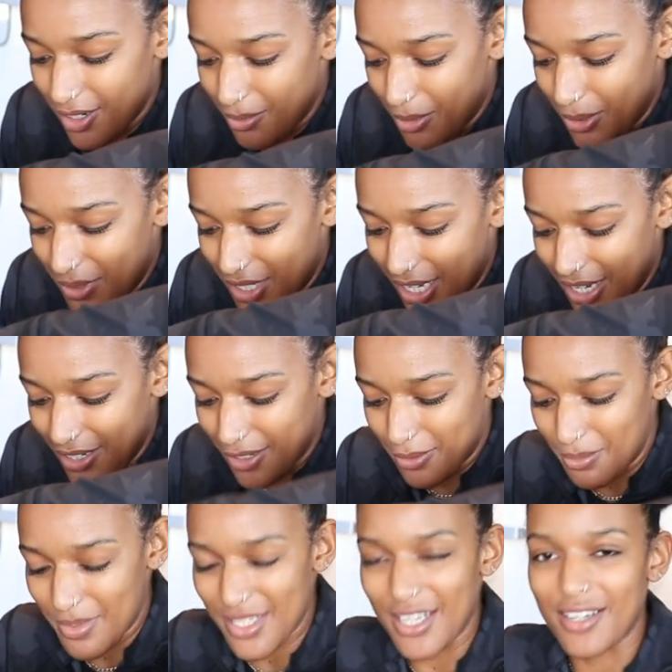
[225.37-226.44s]
most
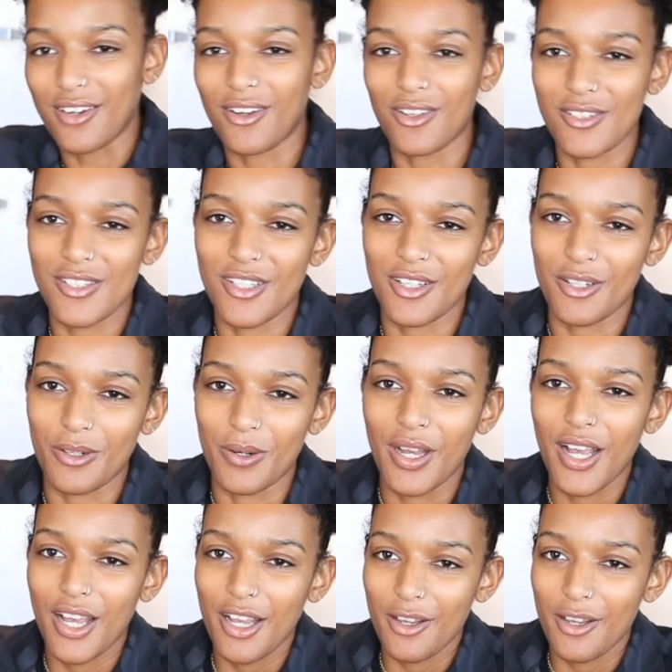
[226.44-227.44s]
items, and also